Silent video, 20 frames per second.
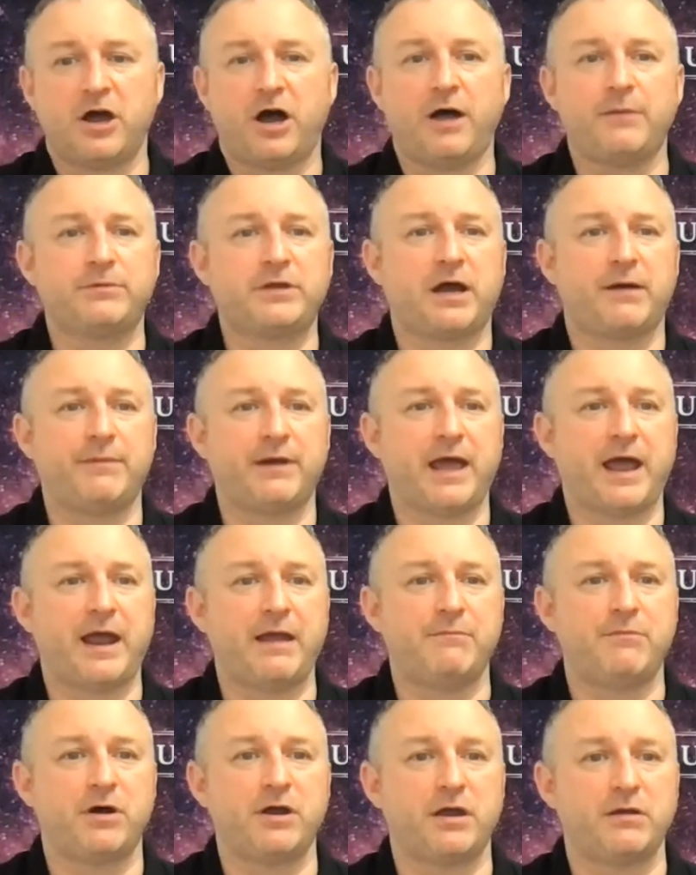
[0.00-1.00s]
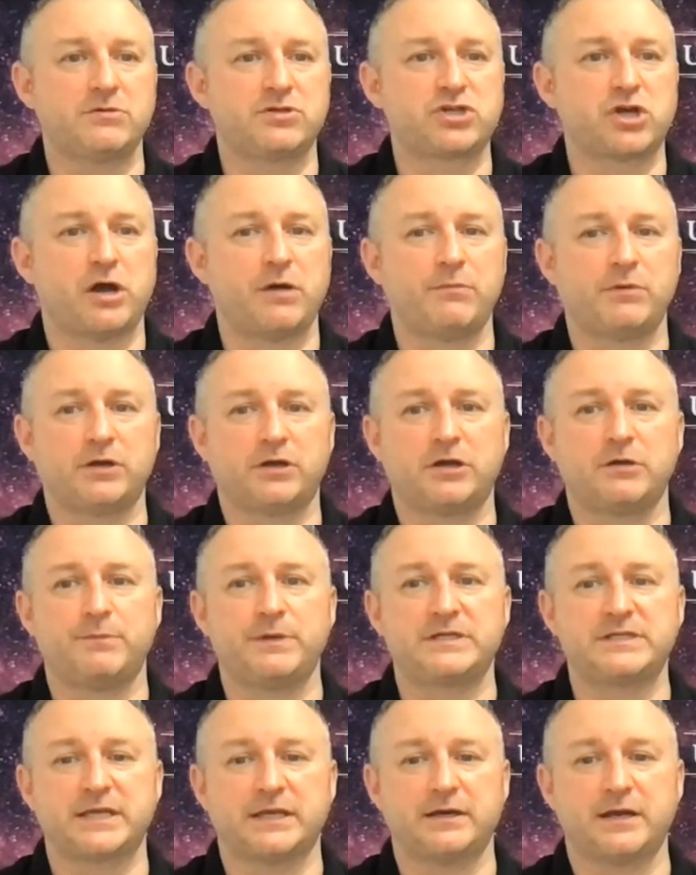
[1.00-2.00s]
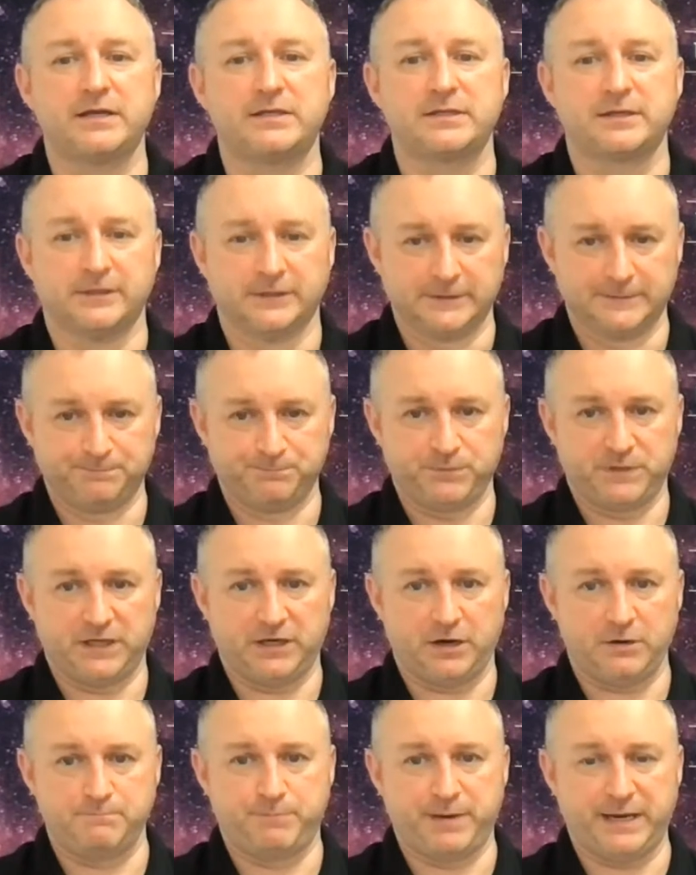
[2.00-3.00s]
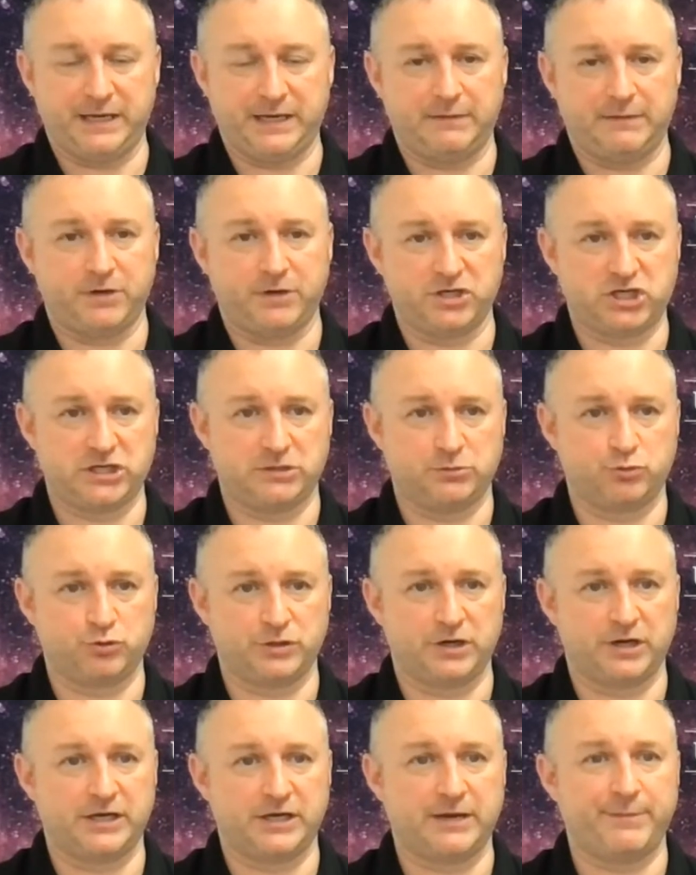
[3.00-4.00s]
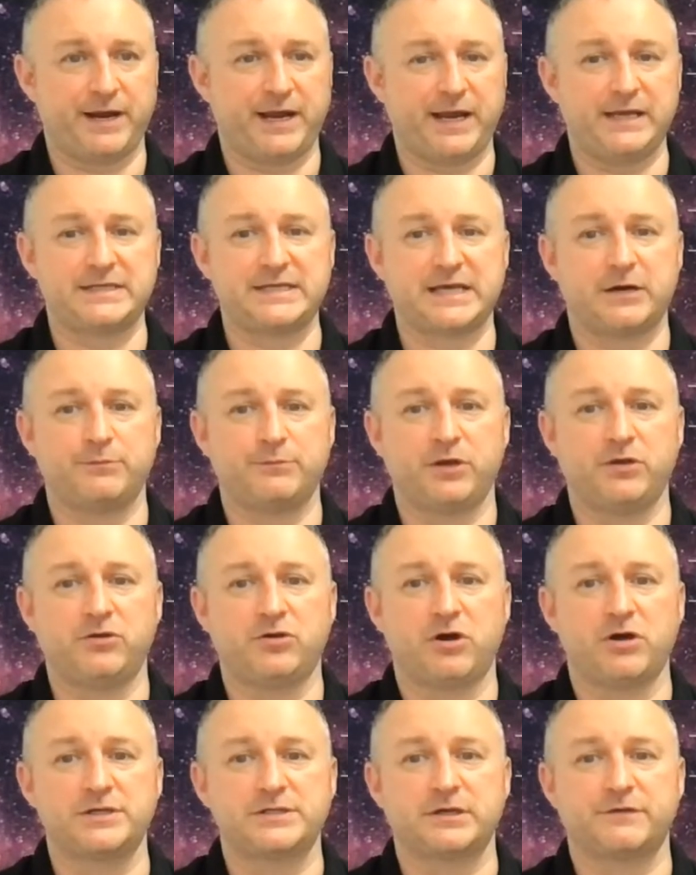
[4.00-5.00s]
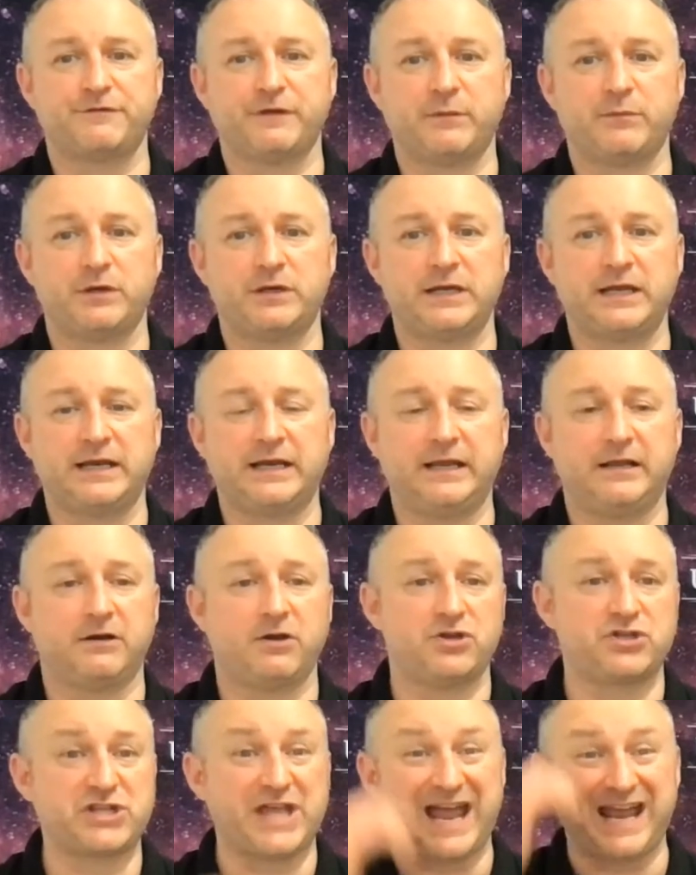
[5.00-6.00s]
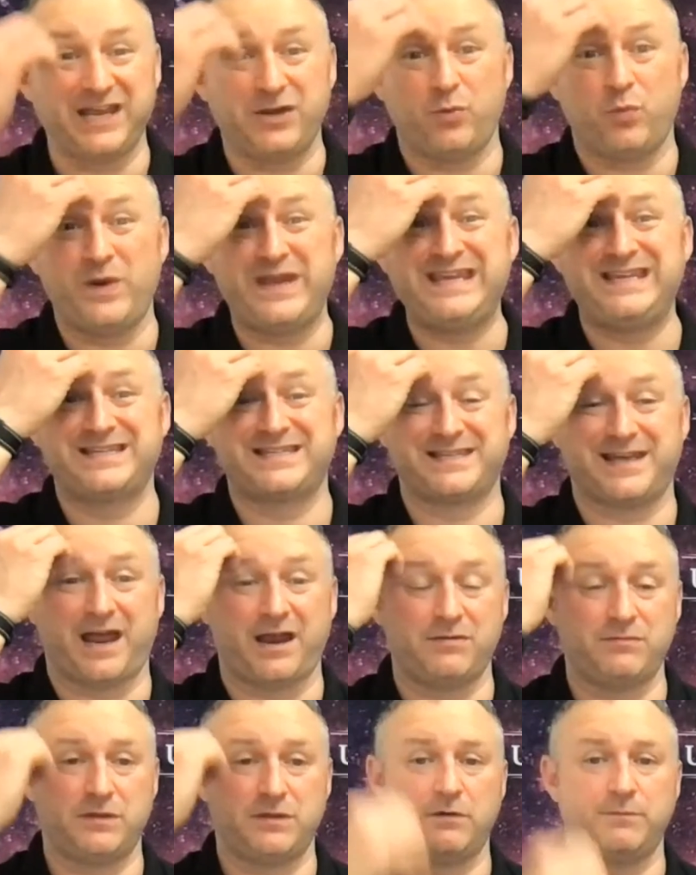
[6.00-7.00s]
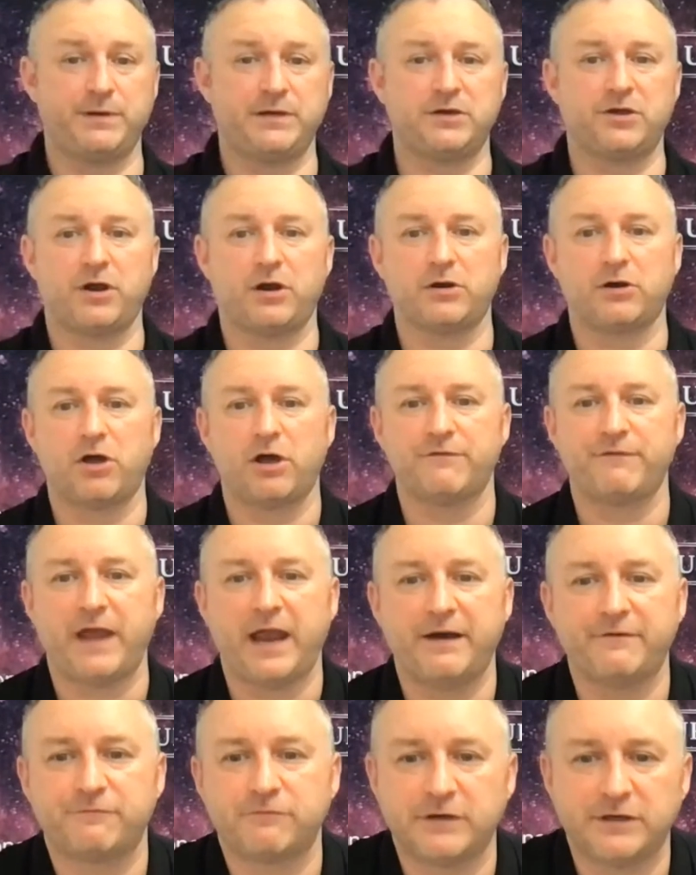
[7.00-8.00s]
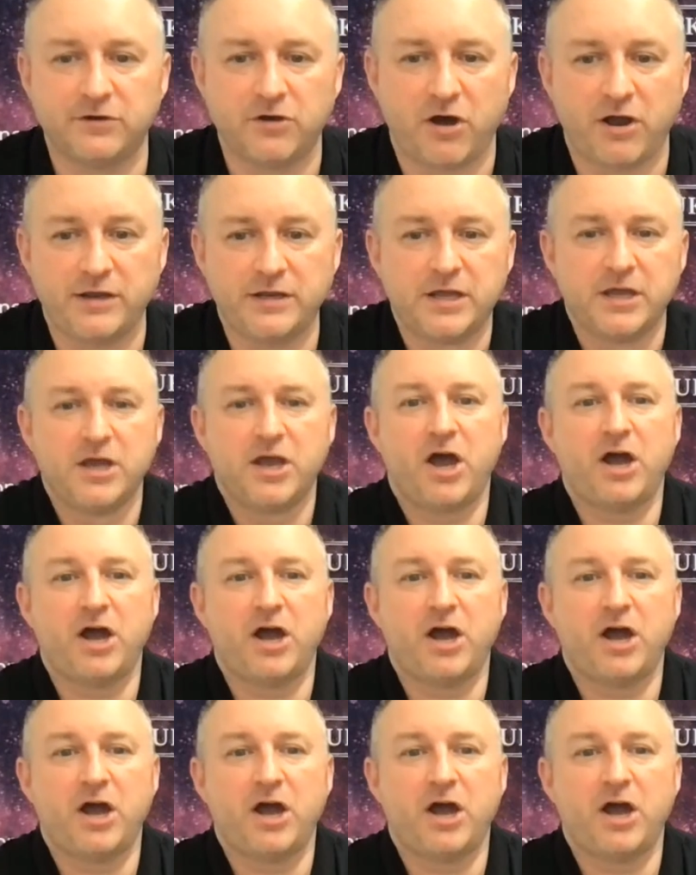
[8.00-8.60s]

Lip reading: I'm coming out in my own time when I could be sitting there, you know, beating up my children. I come out here to help you guys. And I think we're nearly close to 8 weeks now that I've been going live every night.